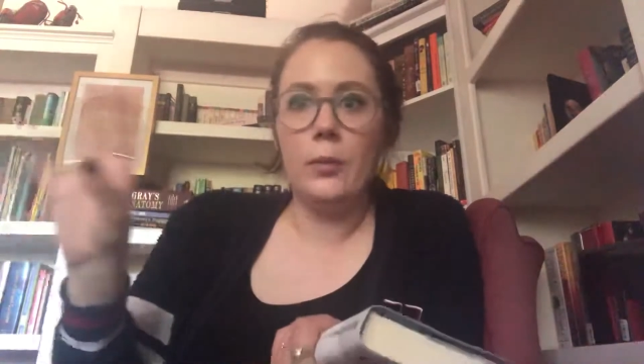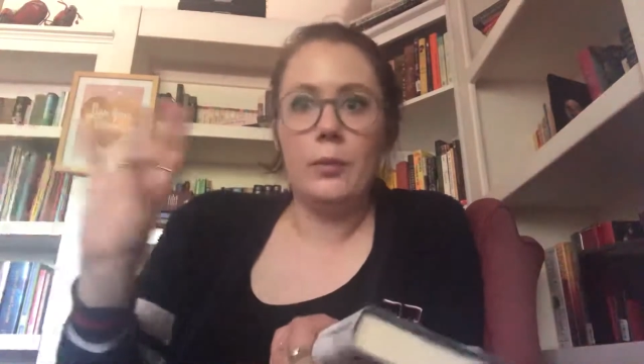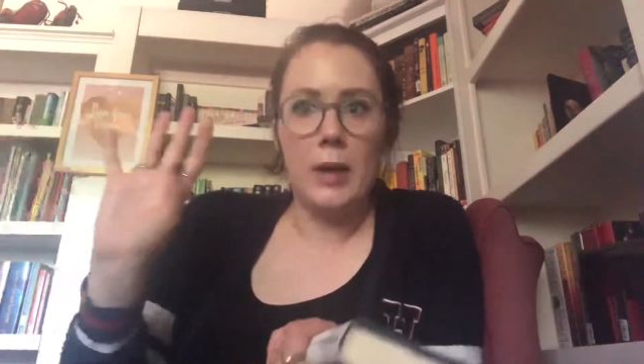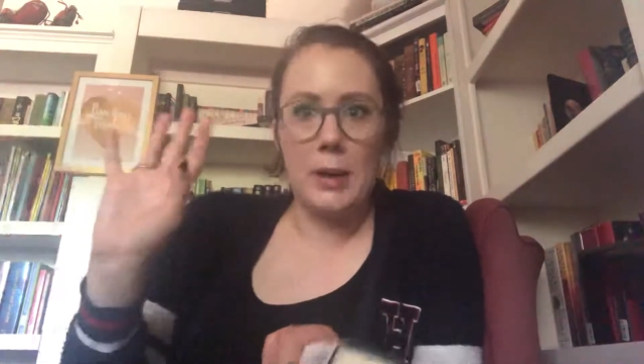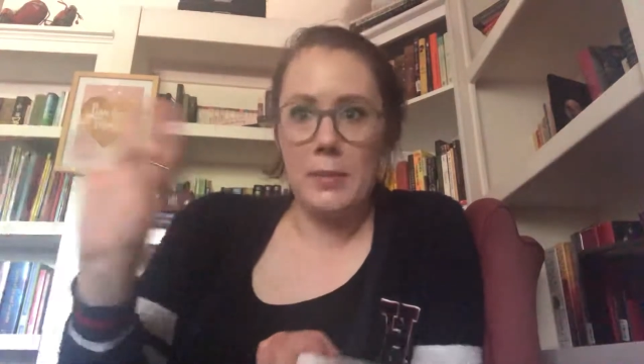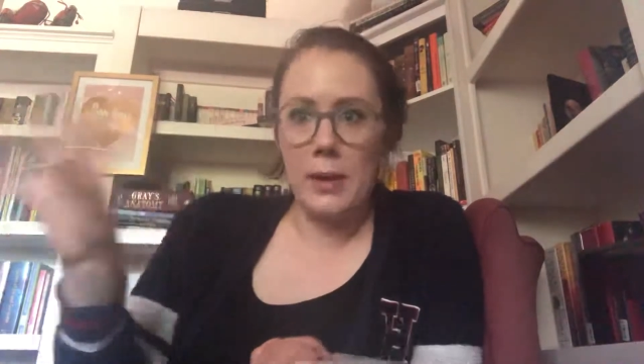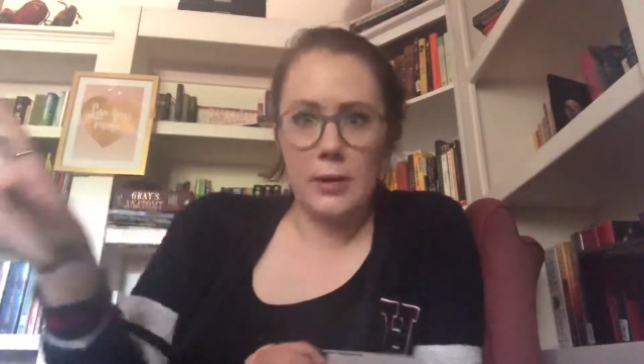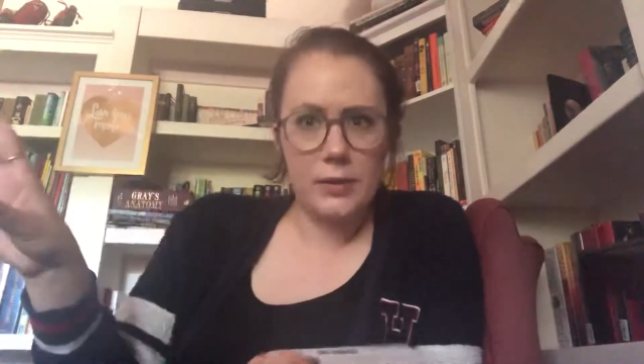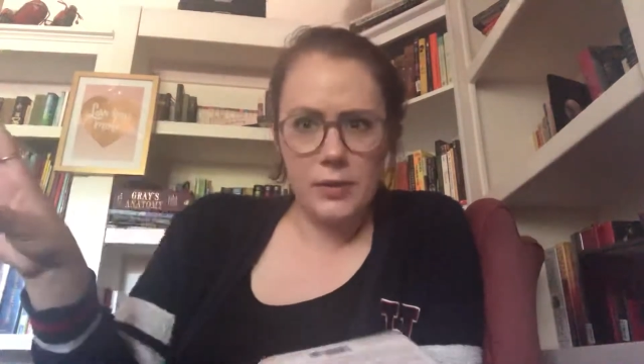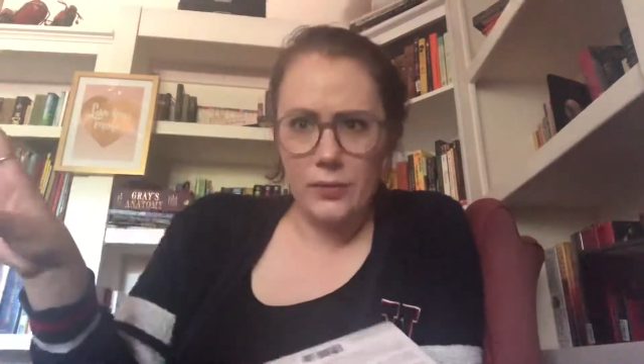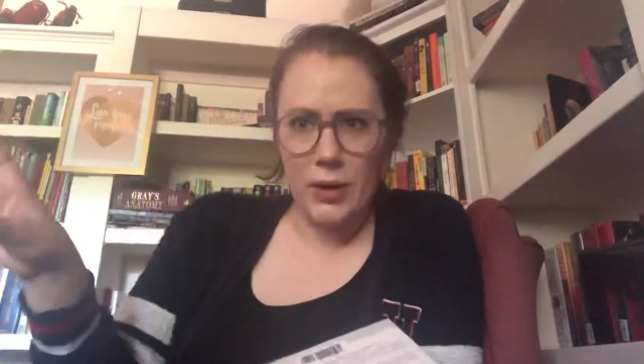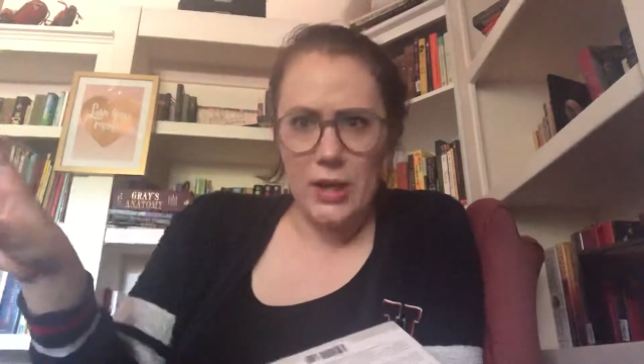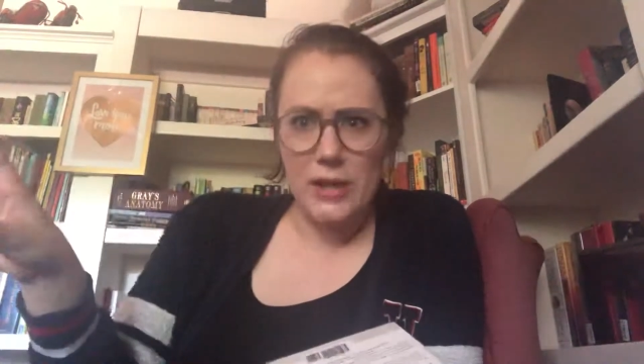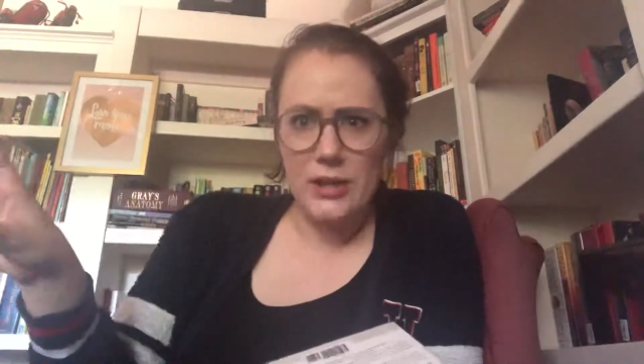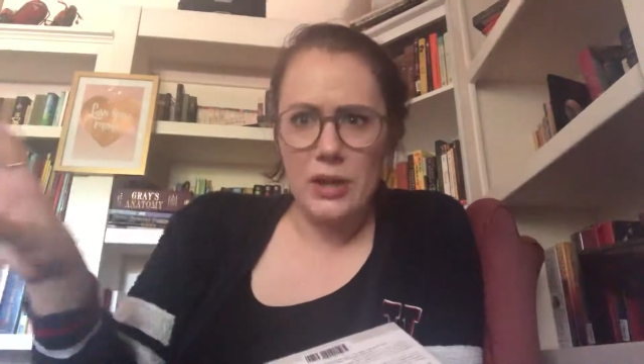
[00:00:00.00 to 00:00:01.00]
My best
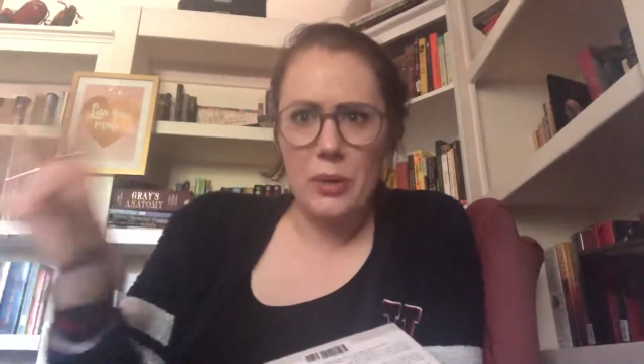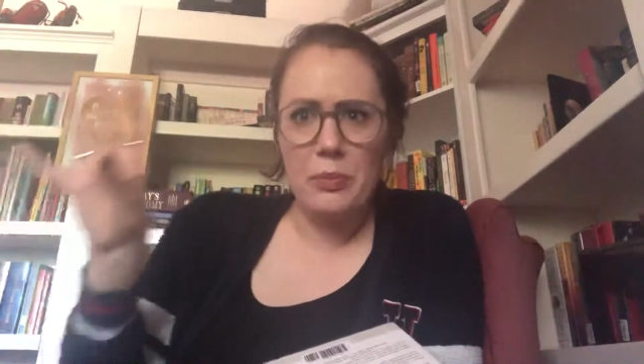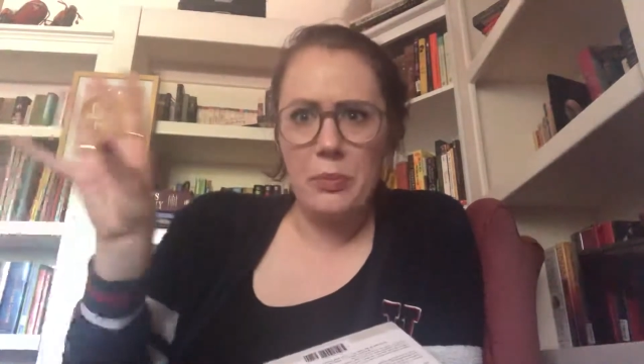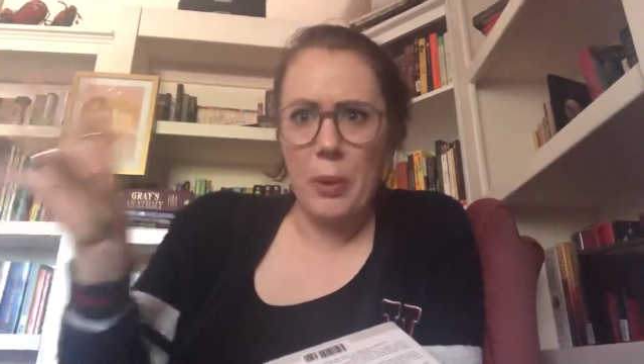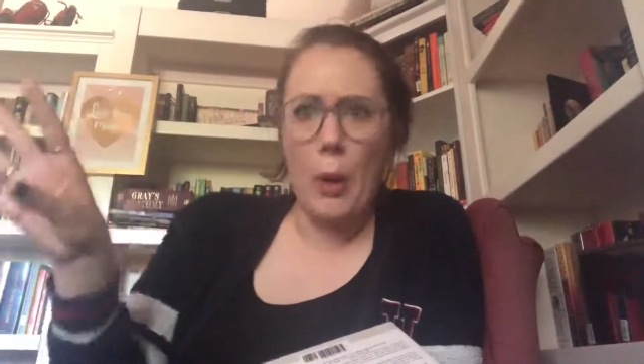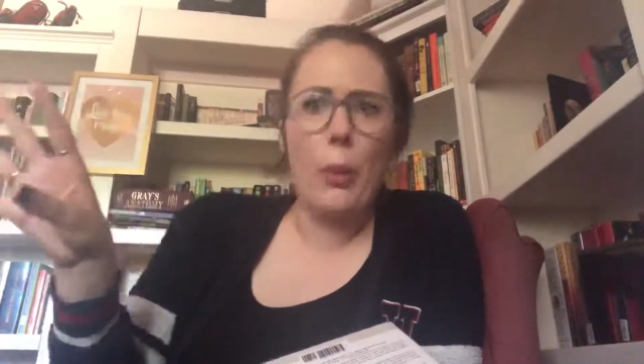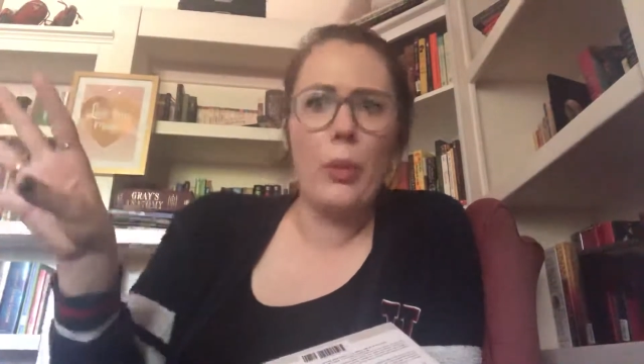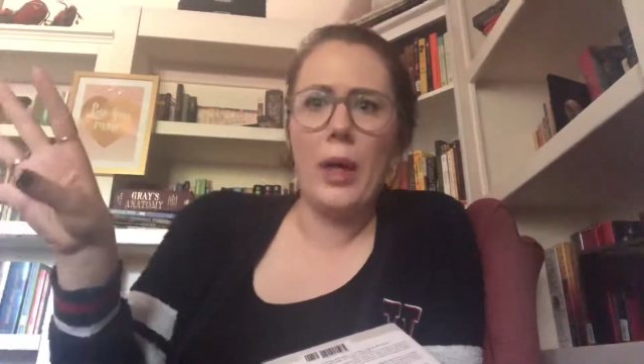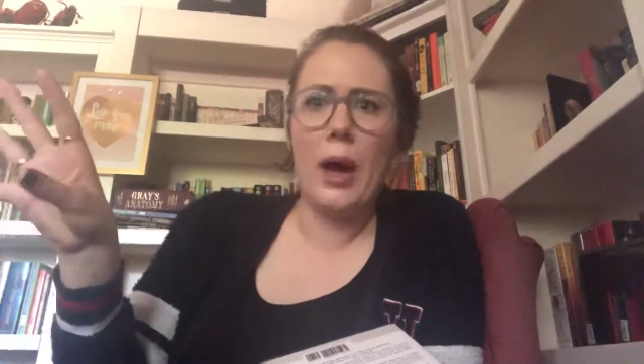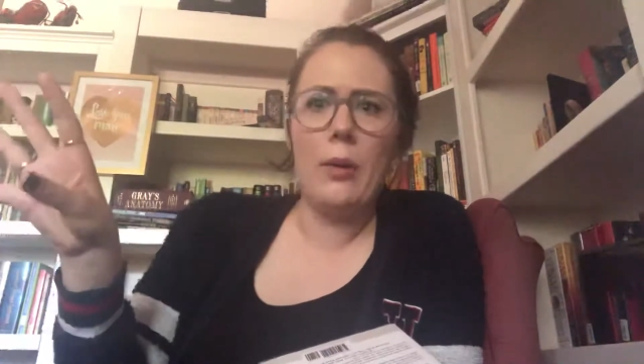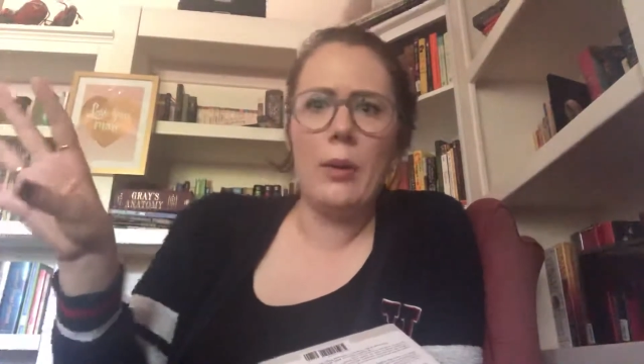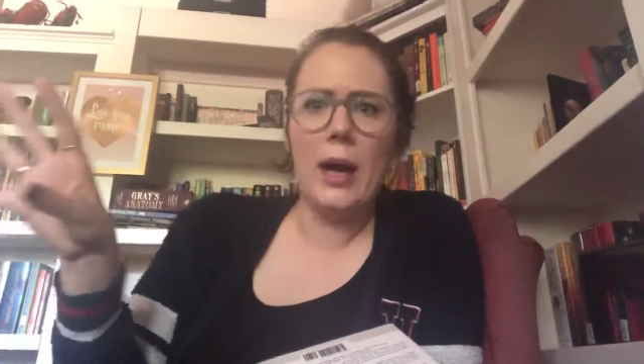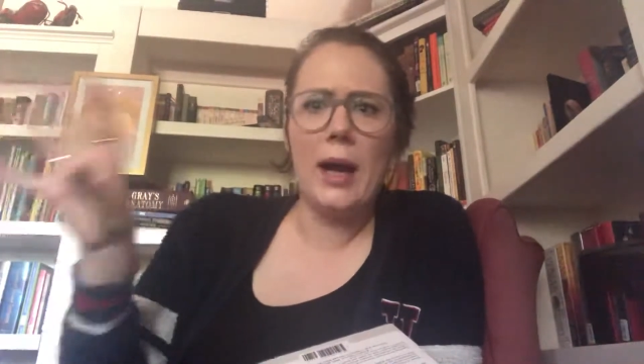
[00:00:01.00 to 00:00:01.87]
friends are both that way.